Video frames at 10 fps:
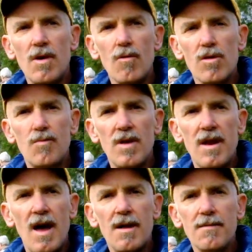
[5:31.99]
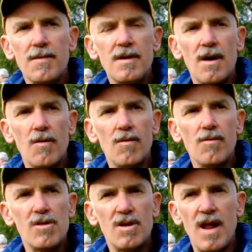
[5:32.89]
or split out, you know,
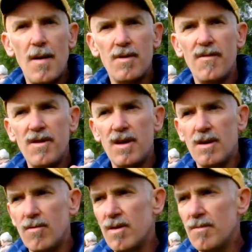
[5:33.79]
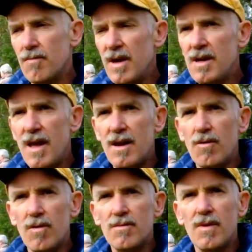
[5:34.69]
which can happen if you hit it with a bead head
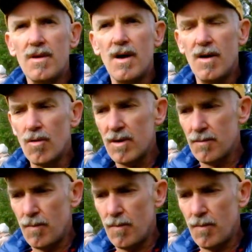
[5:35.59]
or a hook